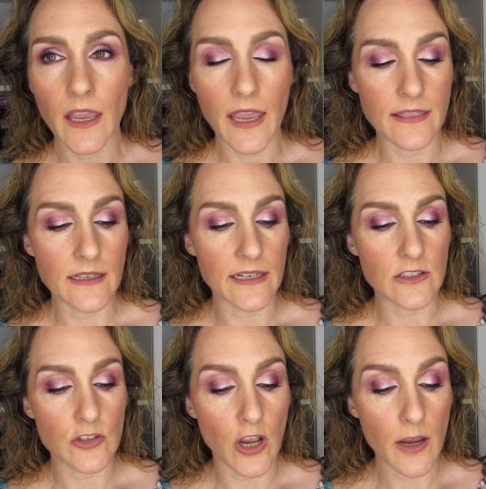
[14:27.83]
And then I
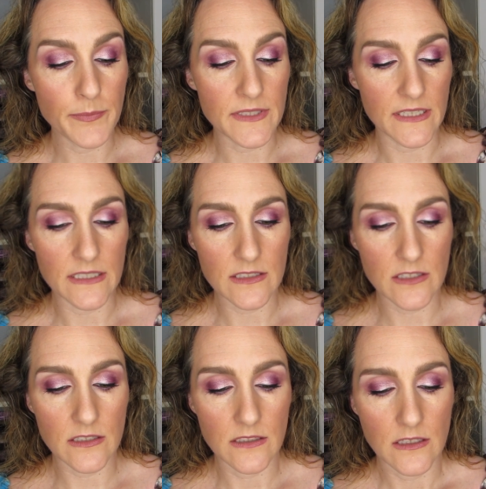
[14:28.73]
topped
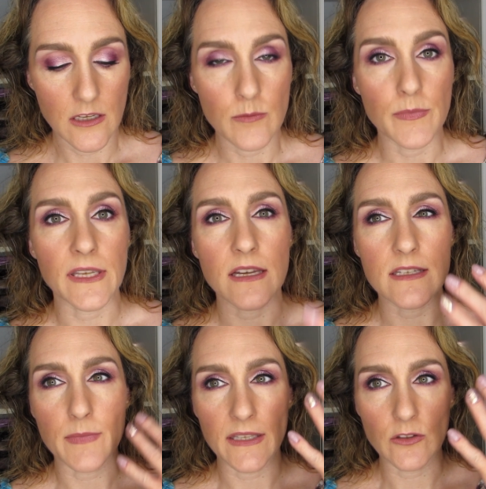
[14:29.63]
it,
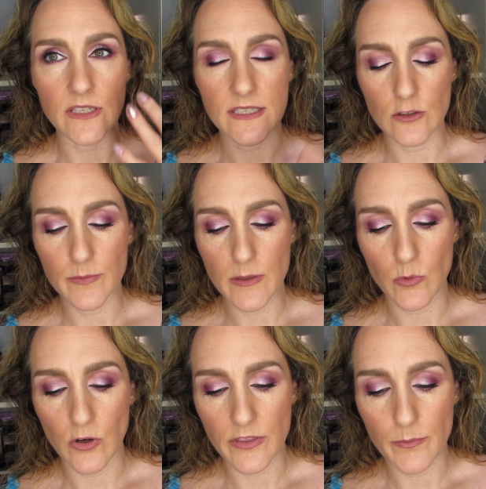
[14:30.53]
because my look is a little bit
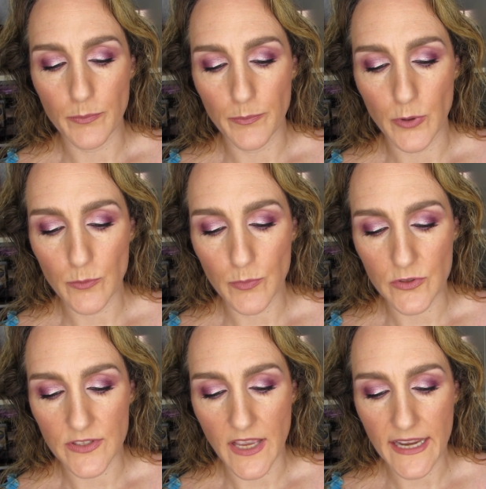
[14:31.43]
more on the purple
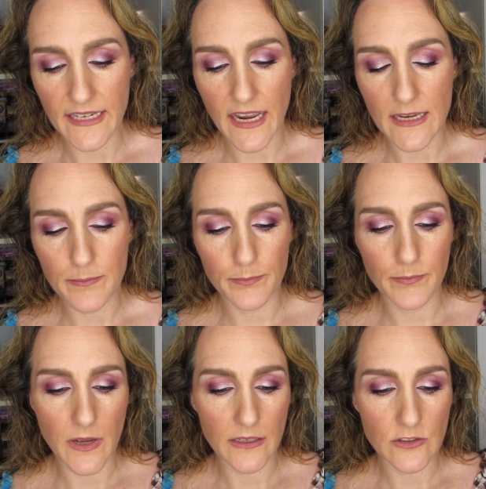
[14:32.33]
side,
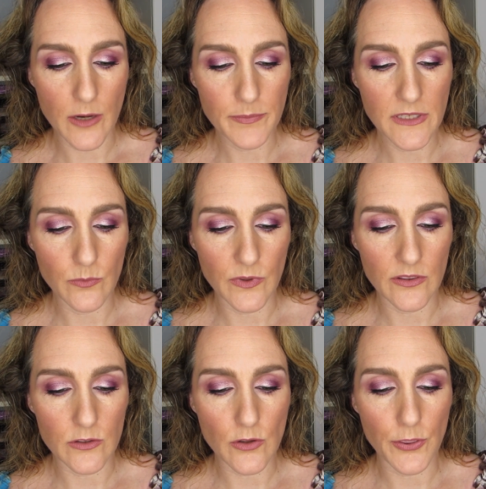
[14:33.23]
I topped it
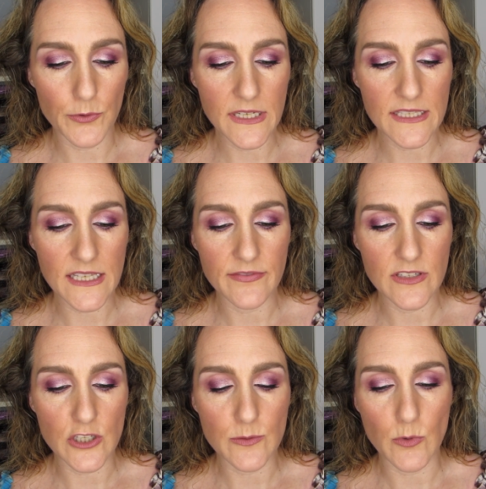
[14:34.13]
with
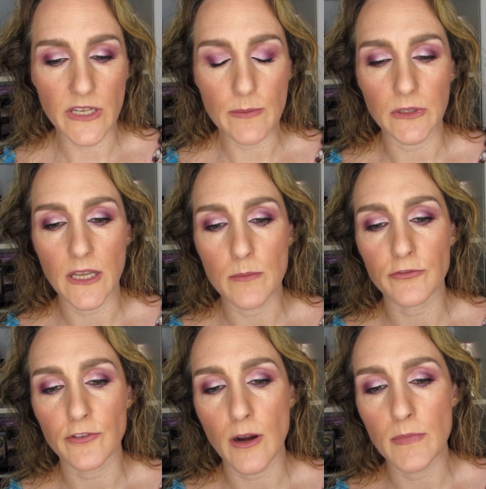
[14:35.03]
37 Smoky Plum
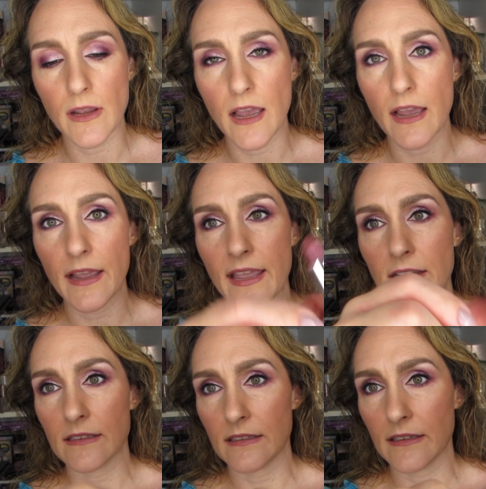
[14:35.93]
from
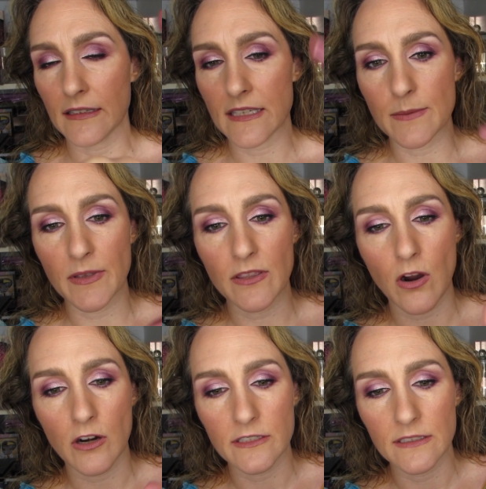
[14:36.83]
Elizabeth
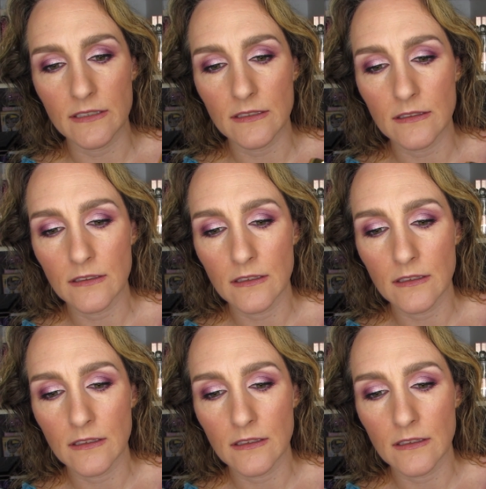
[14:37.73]
Arden.